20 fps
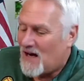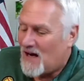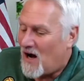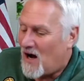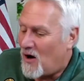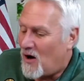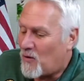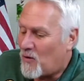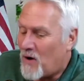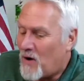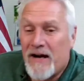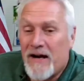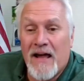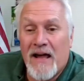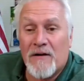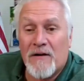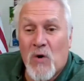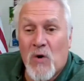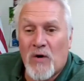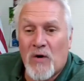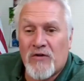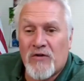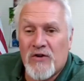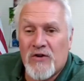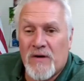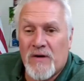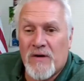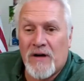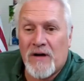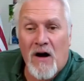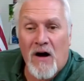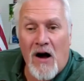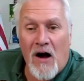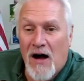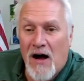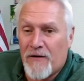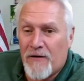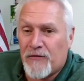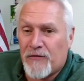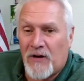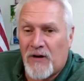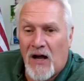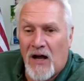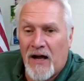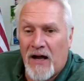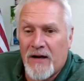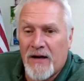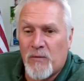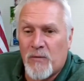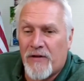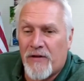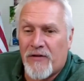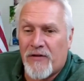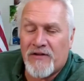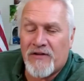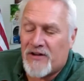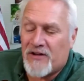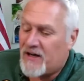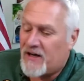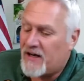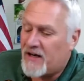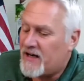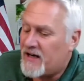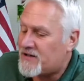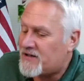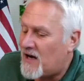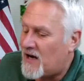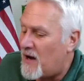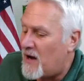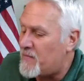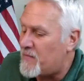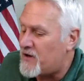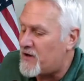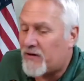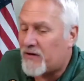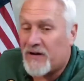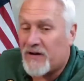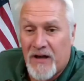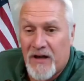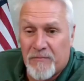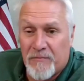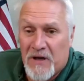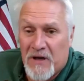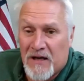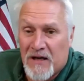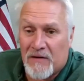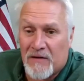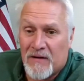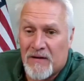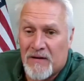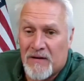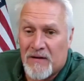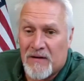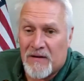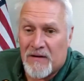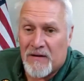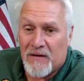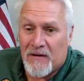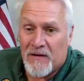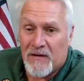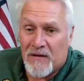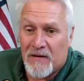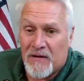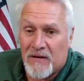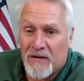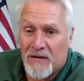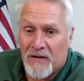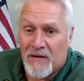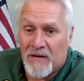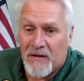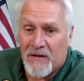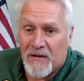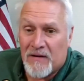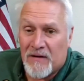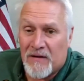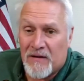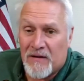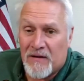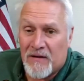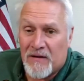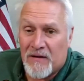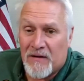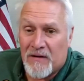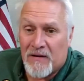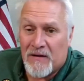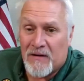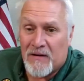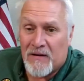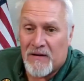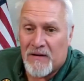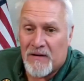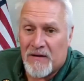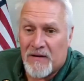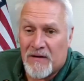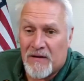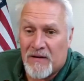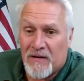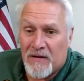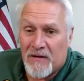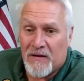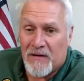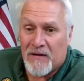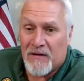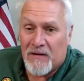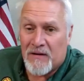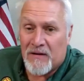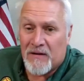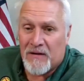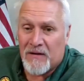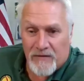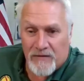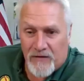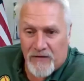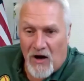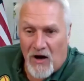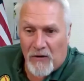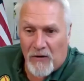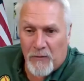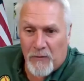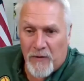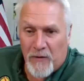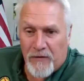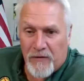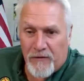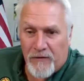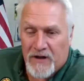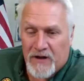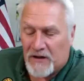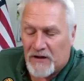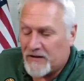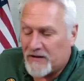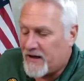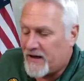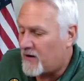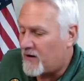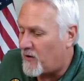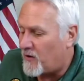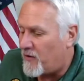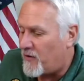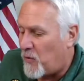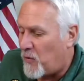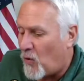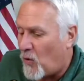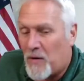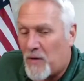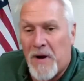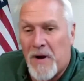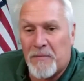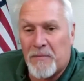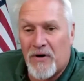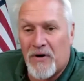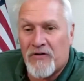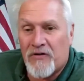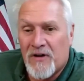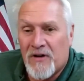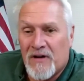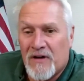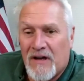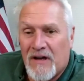All right. And of course, you can offline with us at any time. You can give me a, a, a, a ring or uh, anybody who was involved with field day or the board members.